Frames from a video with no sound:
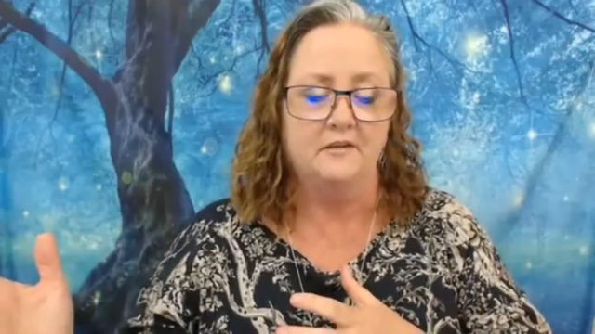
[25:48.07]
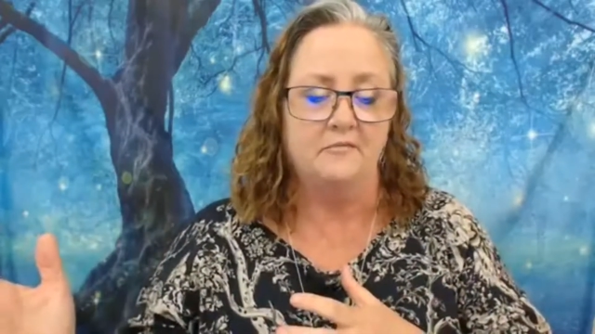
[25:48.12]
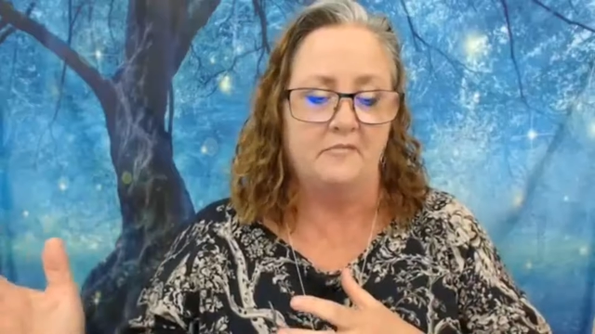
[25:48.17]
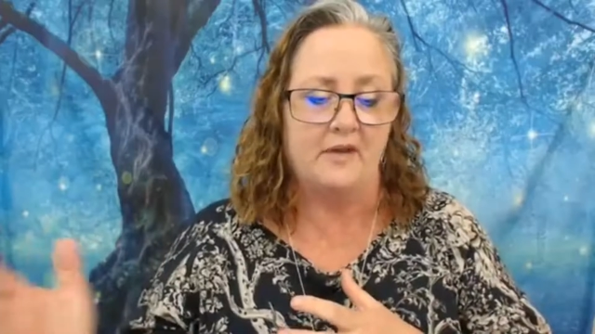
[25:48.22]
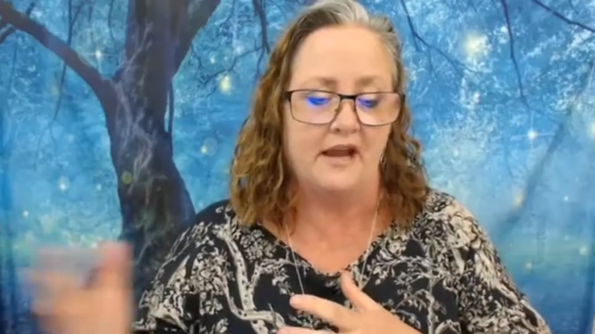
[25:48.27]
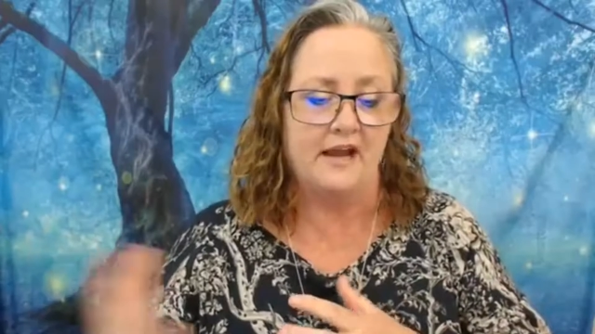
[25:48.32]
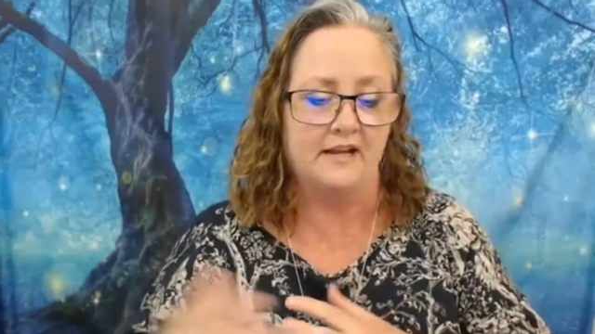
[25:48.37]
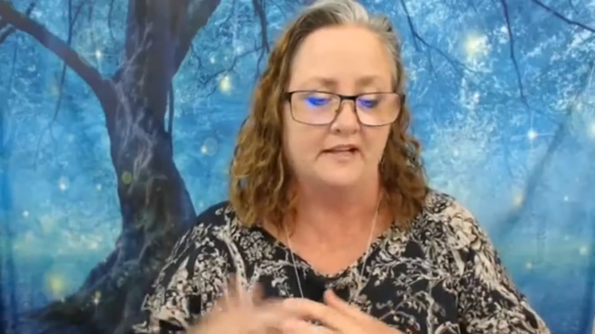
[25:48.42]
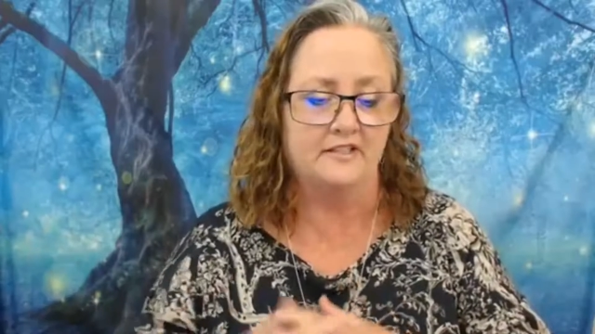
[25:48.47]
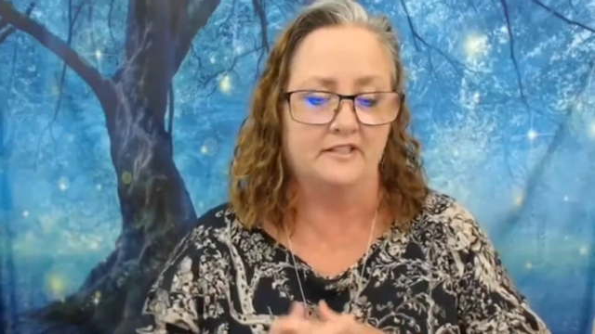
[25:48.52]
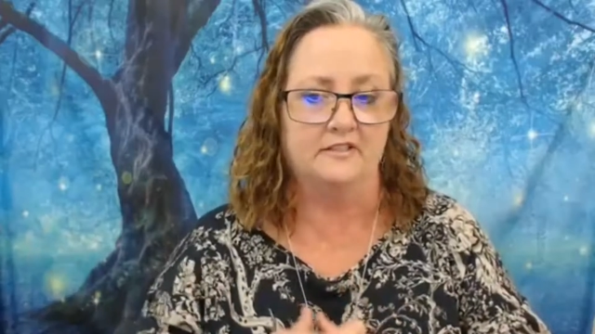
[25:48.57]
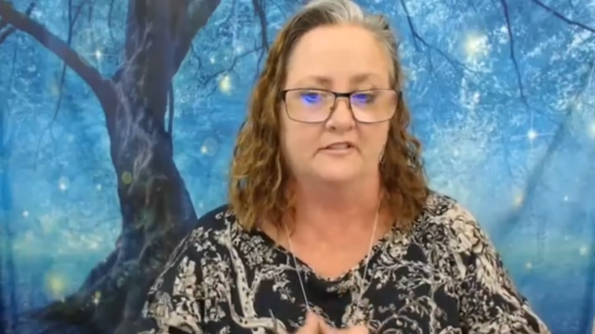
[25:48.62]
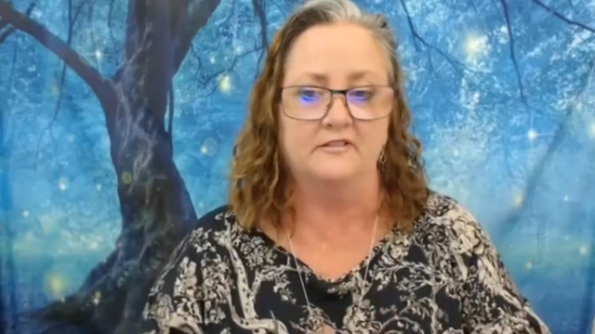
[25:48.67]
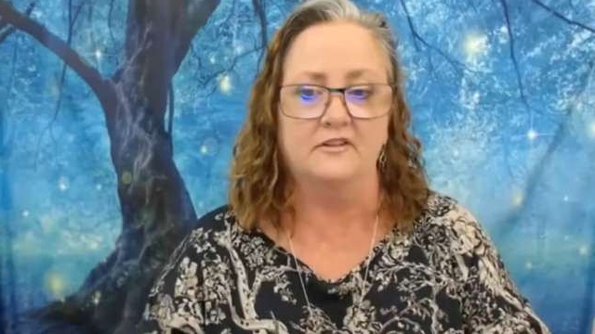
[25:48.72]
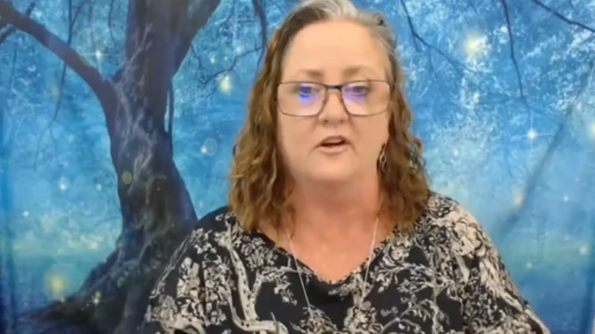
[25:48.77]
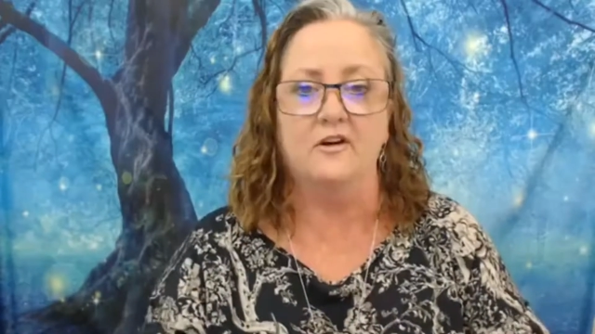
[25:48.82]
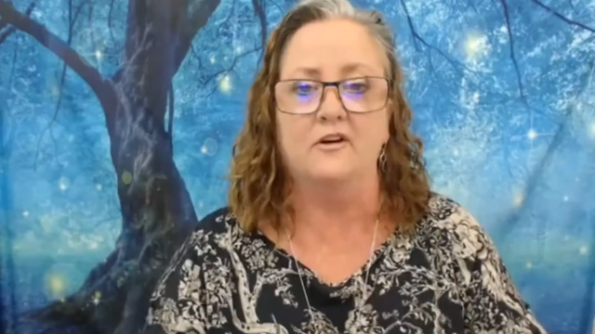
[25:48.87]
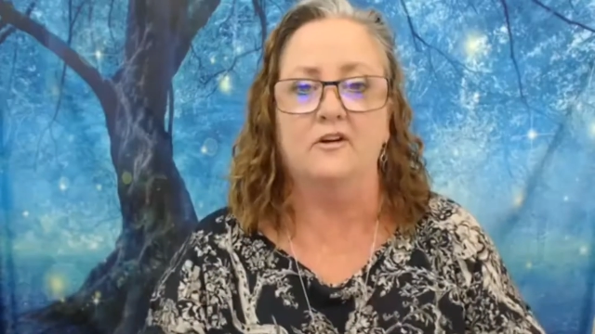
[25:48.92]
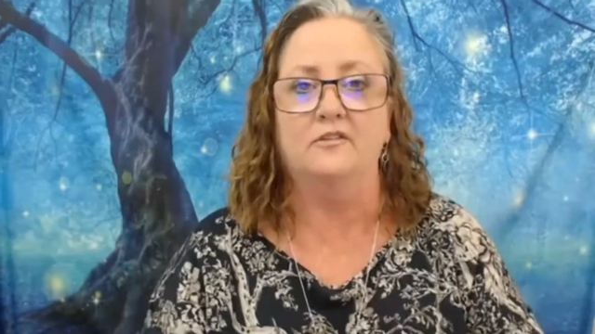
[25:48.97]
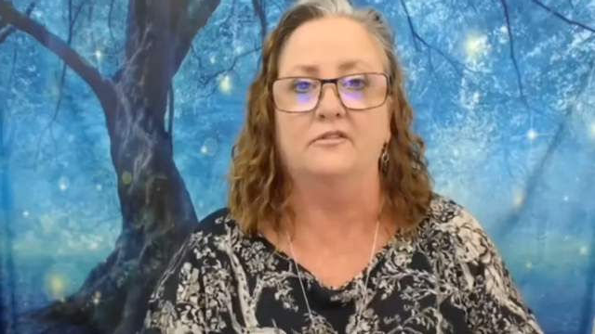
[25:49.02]
passed
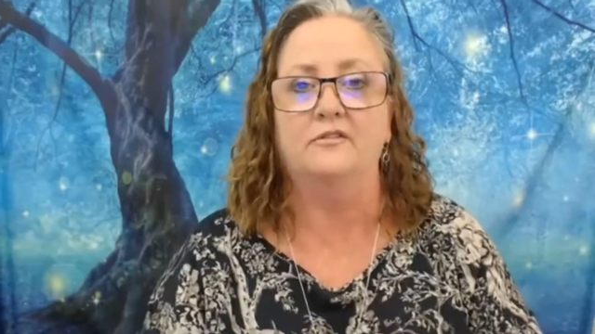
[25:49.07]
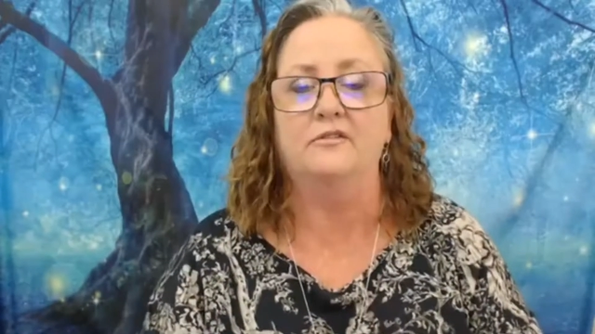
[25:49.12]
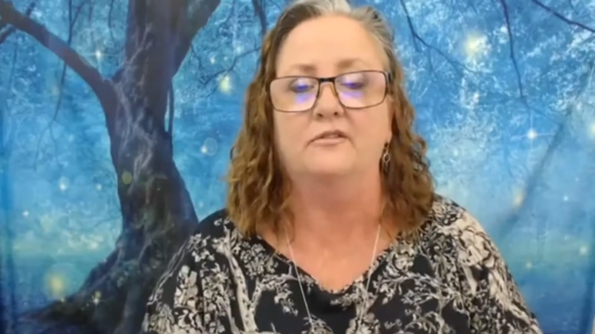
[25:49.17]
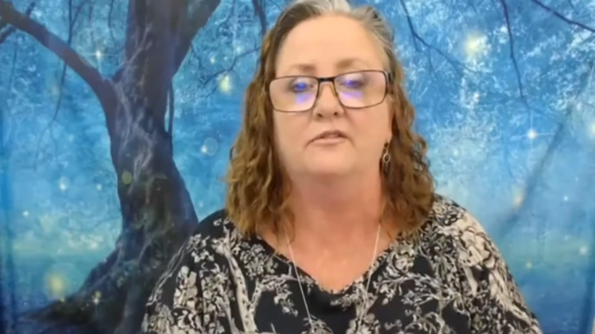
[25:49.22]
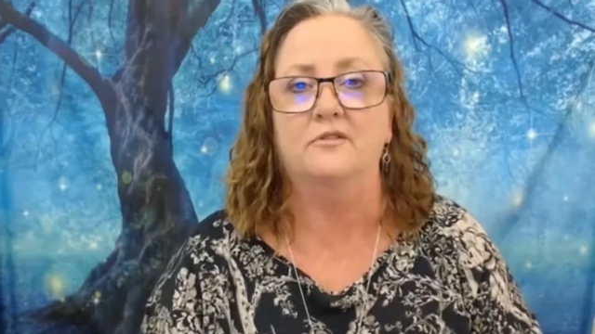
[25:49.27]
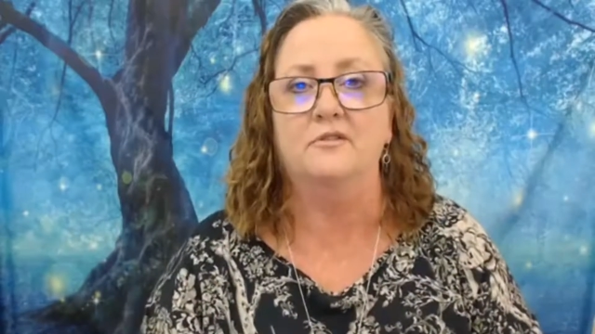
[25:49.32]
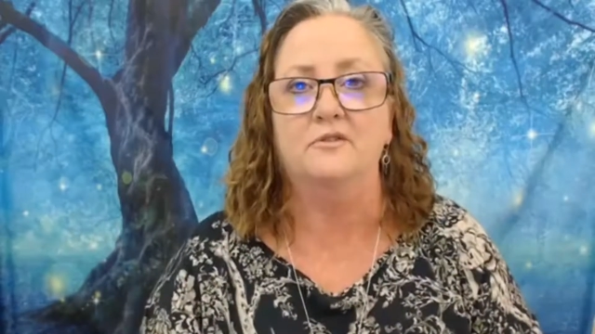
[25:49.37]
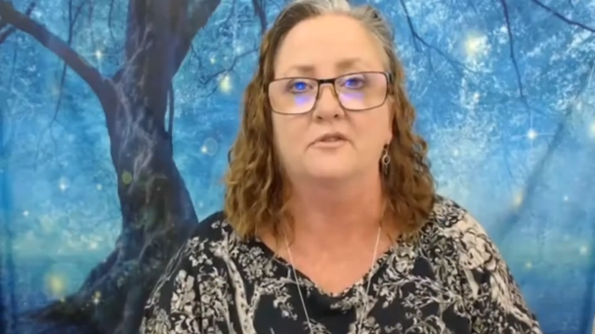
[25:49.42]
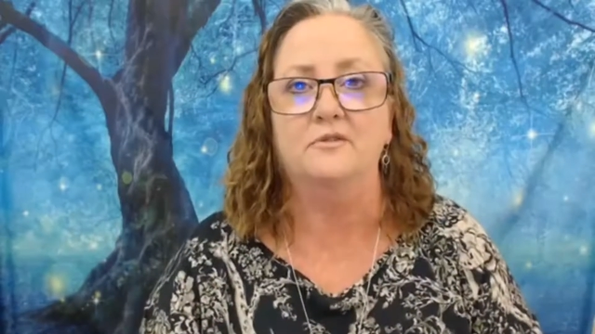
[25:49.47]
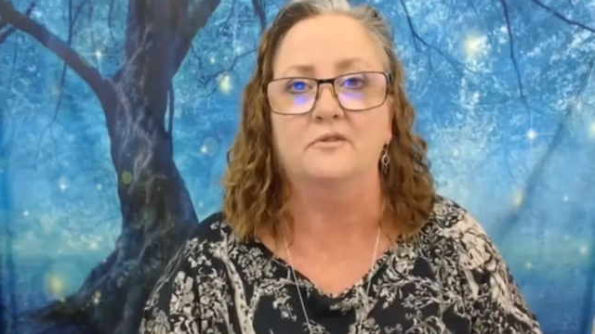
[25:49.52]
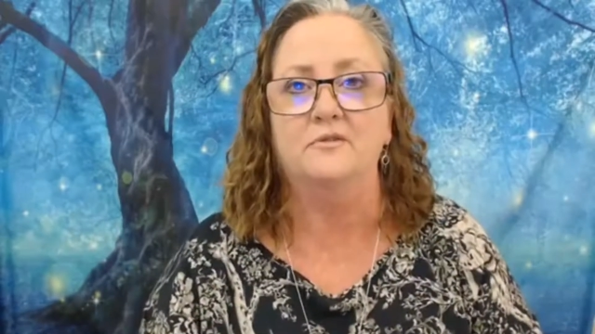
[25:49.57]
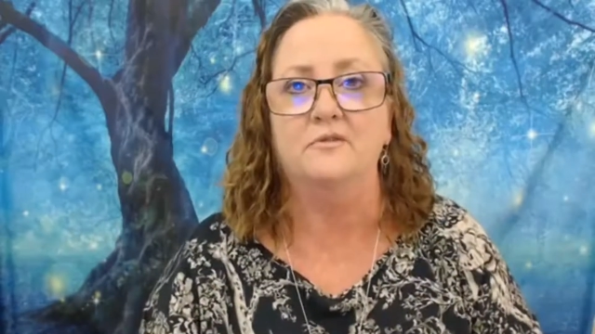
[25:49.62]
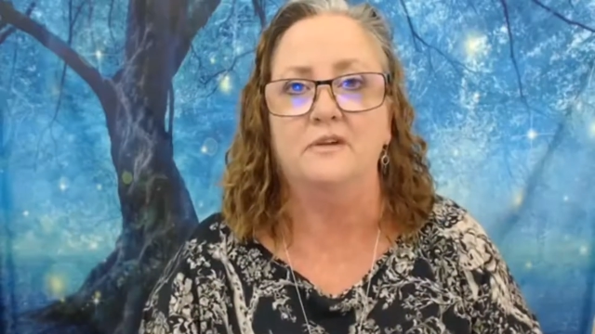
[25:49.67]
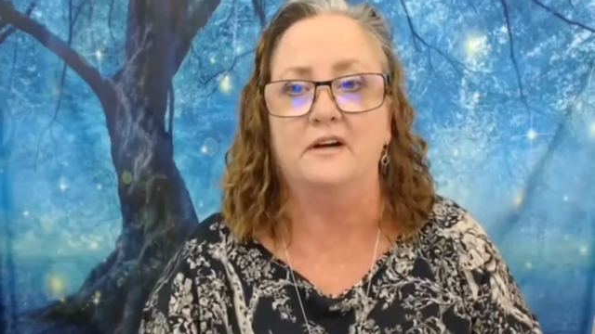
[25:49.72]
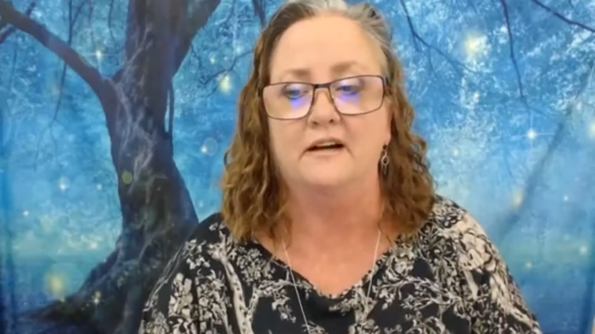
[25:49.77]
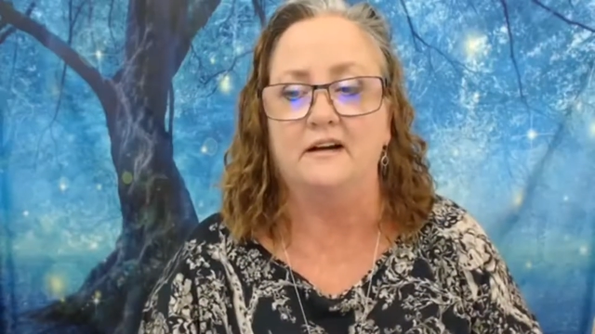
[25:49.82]
along through